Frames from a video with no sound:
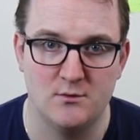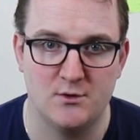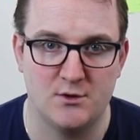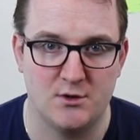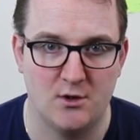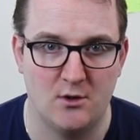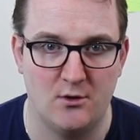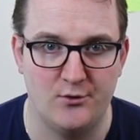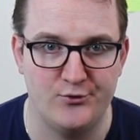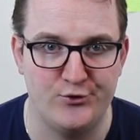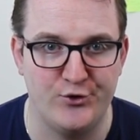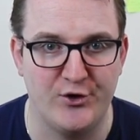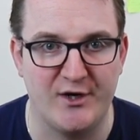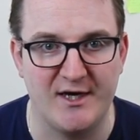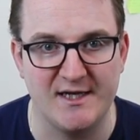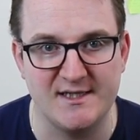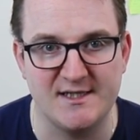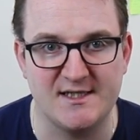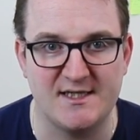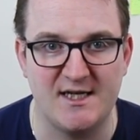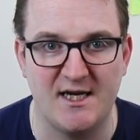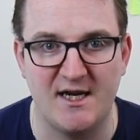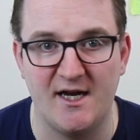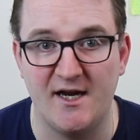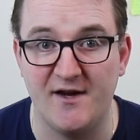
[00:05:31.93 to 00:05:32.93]
so you can
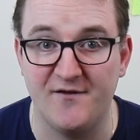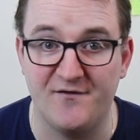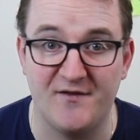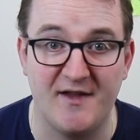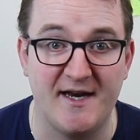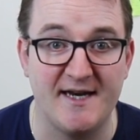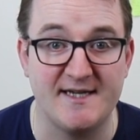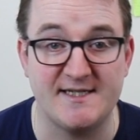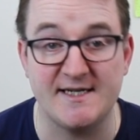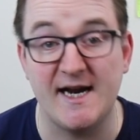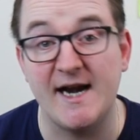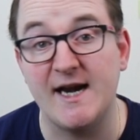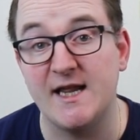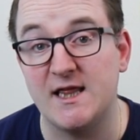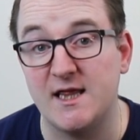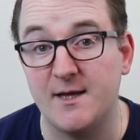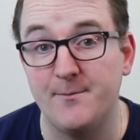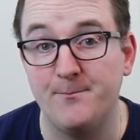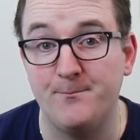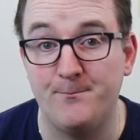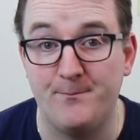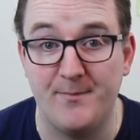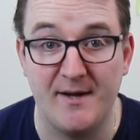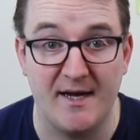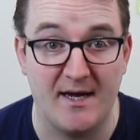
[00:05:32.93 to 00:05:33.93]
see if there is
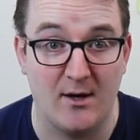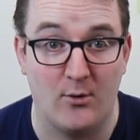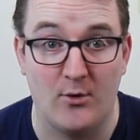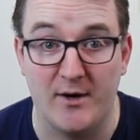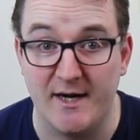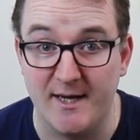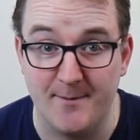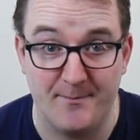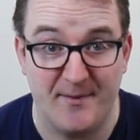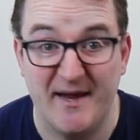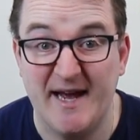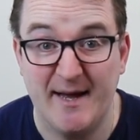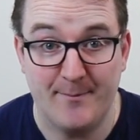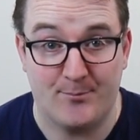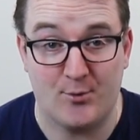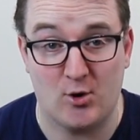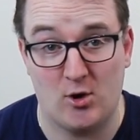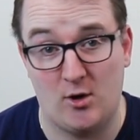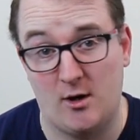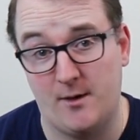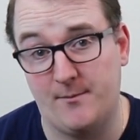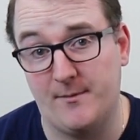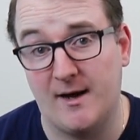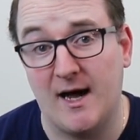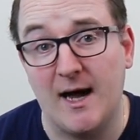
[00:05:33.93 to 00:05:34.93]
anything bigger or any bigger
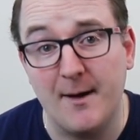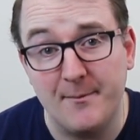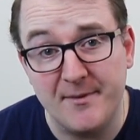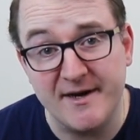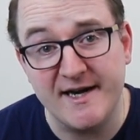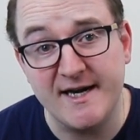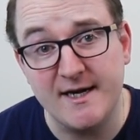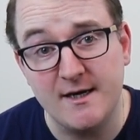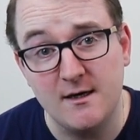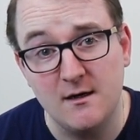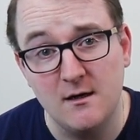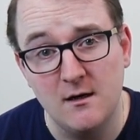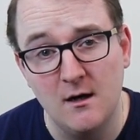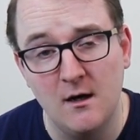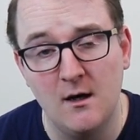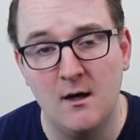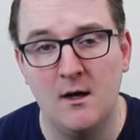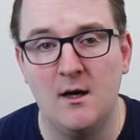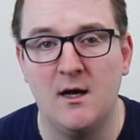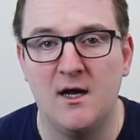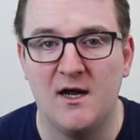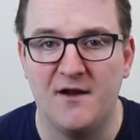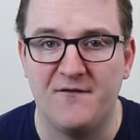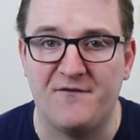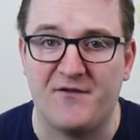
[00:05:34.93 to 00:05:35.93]
problem happening,
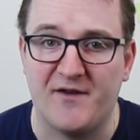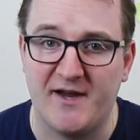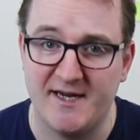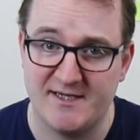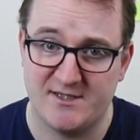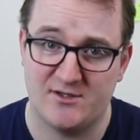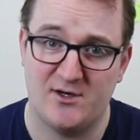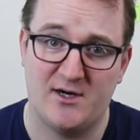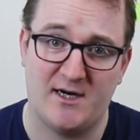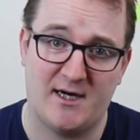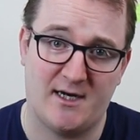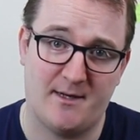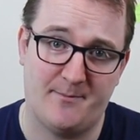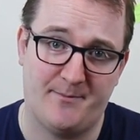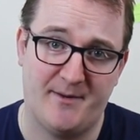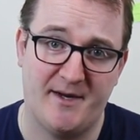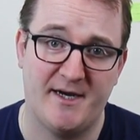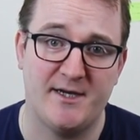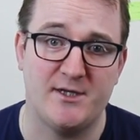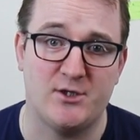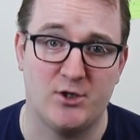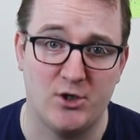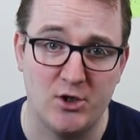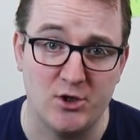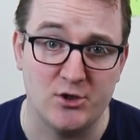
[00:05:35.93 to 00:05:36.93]
if he's gonna repair it or